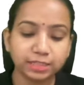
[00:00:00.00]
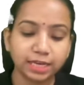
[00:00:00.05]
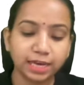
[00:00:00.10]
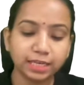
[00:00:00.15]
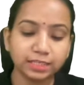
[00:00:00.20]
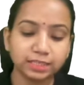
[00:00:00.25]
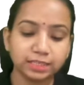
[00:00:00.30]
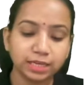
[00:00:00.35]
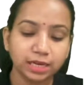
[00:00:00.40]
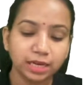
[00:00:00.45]

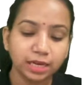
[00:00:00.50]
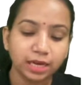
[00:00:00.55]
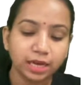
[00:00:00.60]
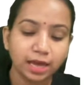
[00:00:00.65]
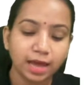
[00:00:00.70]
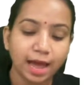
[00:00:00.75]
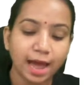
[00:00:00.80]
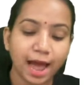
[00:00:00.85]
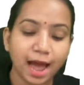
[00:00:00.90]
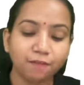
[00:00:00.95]
Yes,
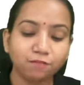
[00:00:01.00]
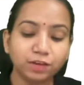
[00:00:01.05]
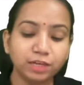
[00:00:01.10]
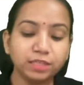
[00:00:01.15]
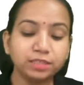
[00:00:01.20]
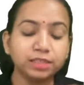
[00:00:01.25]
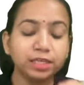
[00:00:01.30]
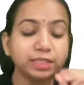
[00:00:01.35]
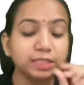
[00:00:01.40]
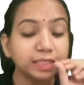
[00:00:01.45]

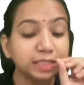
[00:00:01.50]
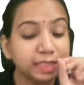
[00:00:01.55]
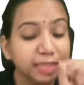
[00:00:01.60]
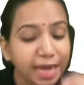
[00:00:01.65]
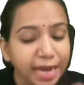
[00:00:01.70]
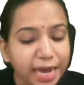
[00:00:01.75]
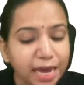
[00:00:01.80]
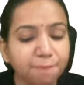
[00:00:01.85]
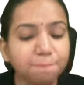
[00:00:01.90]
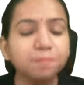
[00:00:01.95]
having the
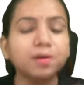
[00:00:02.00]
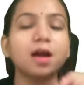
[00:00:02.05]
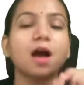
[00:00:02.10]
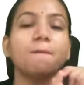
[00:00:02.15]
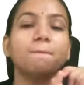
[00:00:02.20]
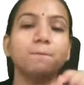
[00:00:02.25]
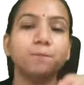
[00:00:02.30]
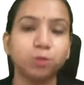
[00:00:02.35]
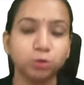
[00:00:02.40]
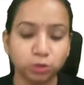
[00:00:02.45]
same
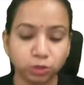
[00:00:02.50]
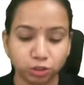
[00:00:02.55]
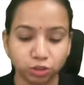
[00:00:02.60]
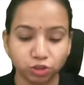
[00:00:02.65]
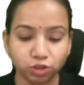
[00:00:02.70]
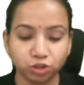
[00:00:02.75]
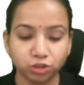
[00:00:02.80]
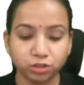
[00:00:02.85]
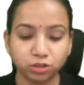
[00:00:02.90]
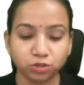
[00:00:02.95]

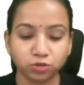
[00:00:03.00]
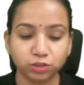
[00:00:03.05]
composition.